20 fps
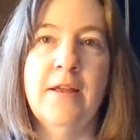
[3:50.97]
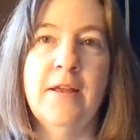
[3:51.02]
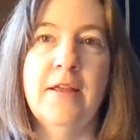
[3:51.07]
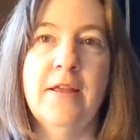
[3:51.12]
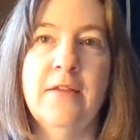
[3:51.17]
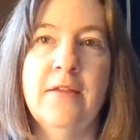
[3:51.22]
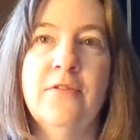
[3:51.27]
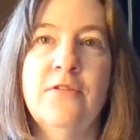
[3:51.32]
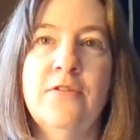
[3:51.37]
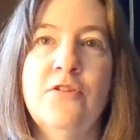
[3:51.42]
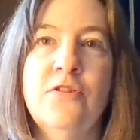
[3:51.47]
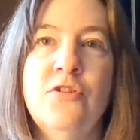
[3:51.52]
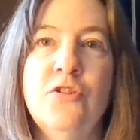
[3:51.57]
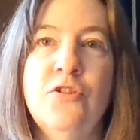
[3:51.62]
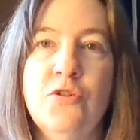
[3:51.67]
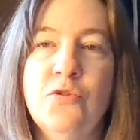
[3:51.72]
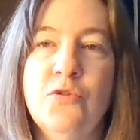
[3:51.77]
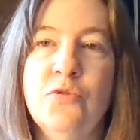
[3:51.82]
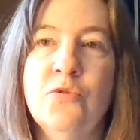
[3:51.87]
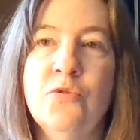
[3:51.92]
is
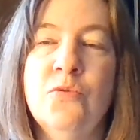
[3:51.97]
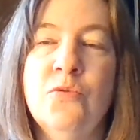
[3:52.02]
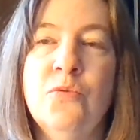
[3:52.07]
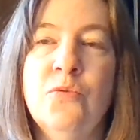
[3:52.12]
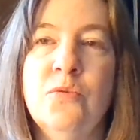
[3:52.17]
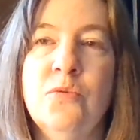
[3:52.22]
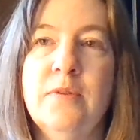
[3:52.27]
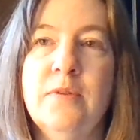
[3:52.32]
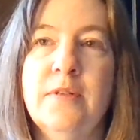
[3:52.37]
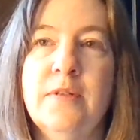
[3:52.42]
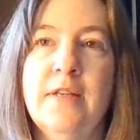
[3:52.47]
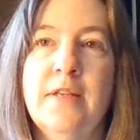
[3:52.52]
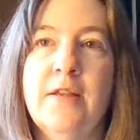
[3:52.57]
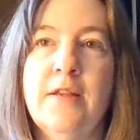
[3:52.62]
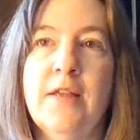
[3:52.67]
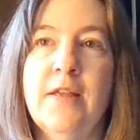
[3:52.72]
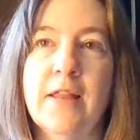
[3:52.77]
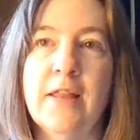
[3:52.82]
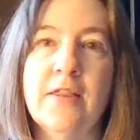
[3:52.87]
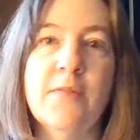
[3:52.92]
to
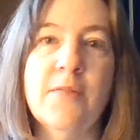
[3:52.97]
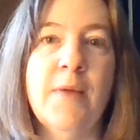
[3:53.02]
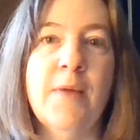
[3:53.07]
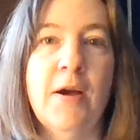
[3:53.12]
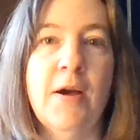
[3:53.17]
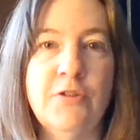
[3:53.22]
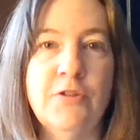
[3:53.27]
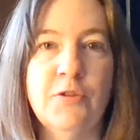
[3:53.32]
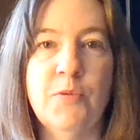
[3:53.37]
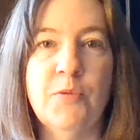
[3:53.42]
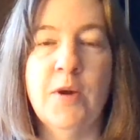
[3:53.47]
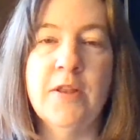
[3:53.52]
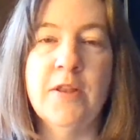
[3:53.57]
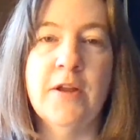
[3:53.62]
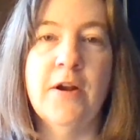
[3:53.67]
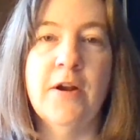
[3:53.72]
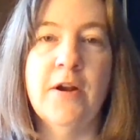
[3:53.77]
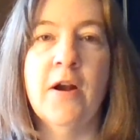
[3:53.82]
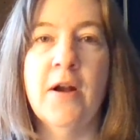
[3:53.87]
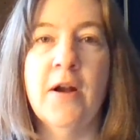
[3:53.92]
get them out to where
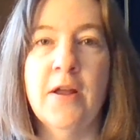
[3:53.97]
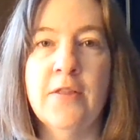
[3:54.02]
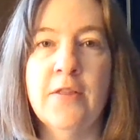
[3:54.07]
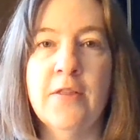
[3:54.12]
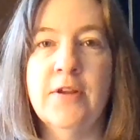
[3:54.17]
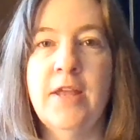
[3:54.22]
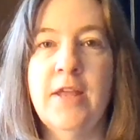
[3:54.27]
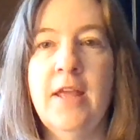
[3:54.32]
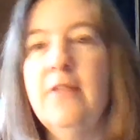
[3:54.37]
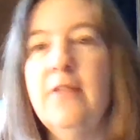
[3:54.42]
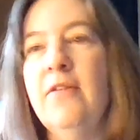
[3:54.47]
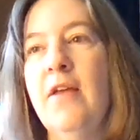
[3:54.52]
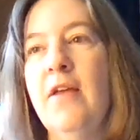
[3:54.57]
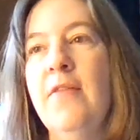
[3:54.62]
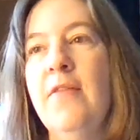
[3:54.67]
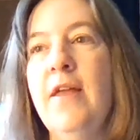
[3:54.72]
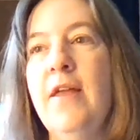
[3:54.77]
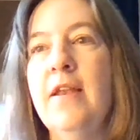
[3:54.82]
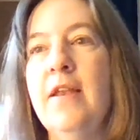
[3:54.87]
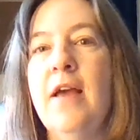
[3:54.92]
there are other kids
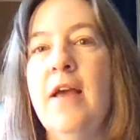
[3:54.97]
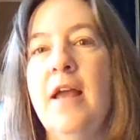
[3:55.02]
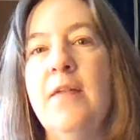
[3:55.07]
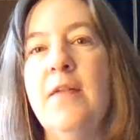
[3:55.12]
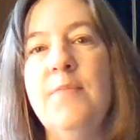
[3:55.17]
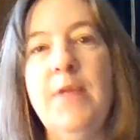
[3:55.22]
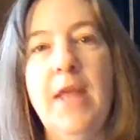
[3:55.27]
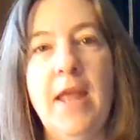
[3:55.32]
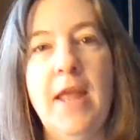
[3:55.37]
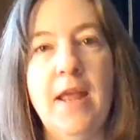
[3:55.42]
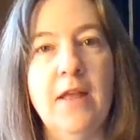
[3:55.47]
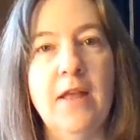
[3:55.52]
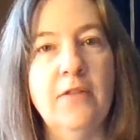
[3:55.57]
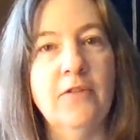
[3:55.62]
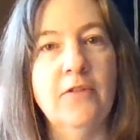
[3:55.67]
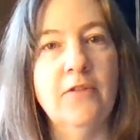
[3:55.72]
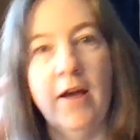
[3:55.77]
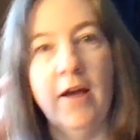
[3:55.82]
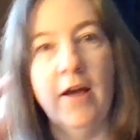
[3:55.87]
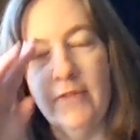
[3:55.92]
and then kind of be
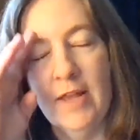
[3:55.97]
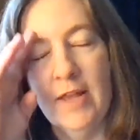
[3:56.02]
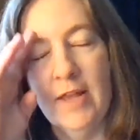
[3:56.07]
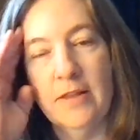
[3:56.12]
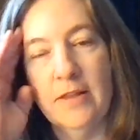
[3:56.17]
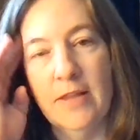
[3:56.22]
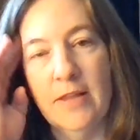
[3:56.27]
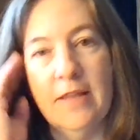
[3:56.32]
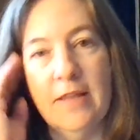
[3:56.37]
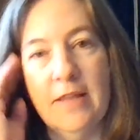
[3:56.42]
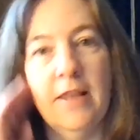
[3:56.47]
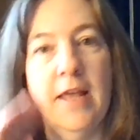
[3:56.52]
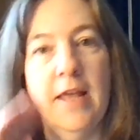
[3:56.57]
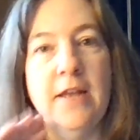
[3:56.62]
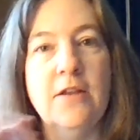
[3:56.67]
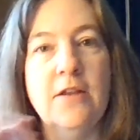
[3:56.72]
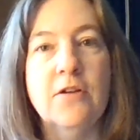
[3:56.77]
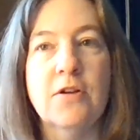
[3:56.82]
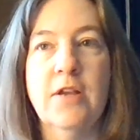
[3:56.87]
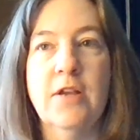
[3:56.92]
hands off. Like
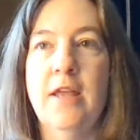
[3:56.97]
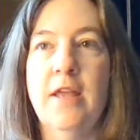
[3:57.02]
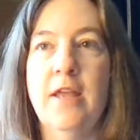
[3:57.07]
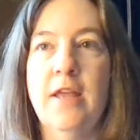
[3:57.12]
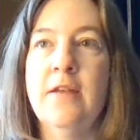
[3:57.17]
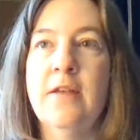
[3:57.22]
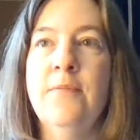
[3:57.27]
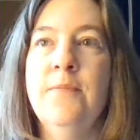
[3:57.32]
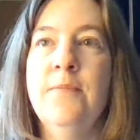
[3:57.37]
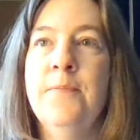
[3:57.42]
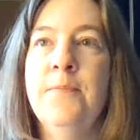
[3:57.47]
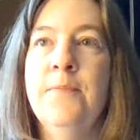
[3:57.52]
let your kid